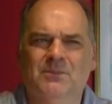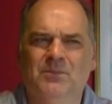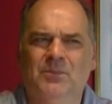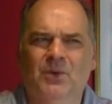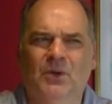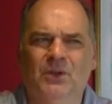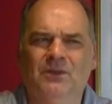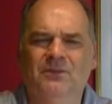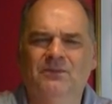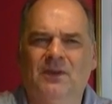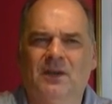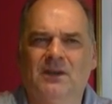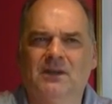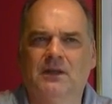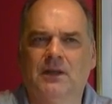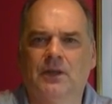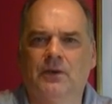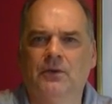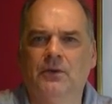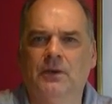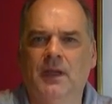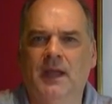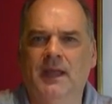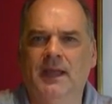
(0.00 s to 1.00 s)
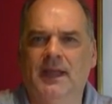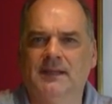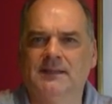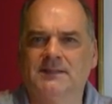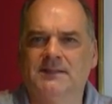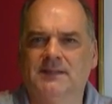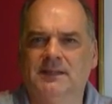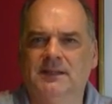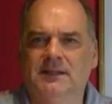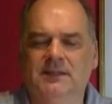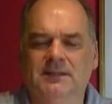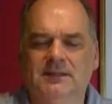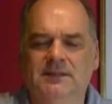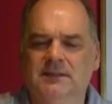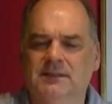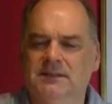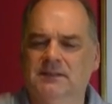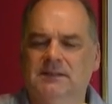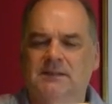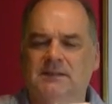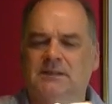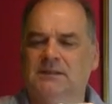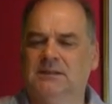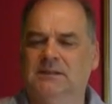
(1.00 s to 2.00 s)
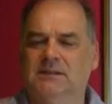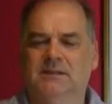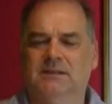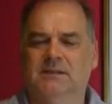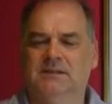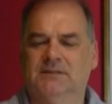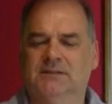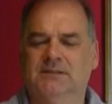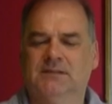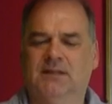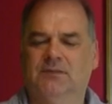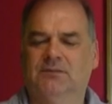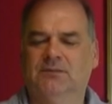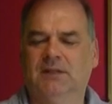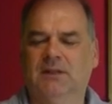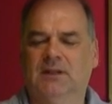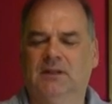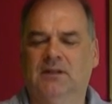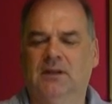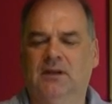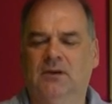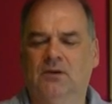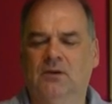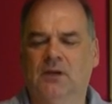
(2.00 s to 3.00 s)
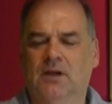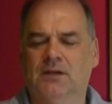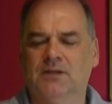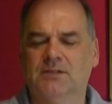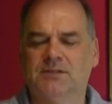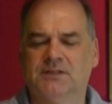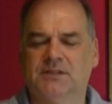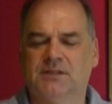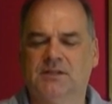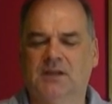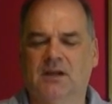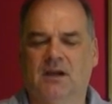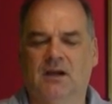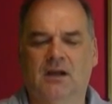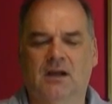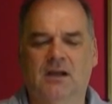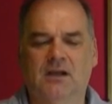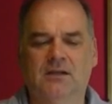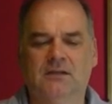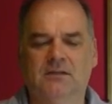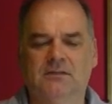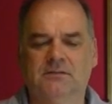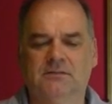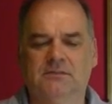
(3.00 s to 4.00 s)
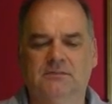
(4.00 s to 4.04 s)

Bolivar Corona Extra is definitely a longer cigar,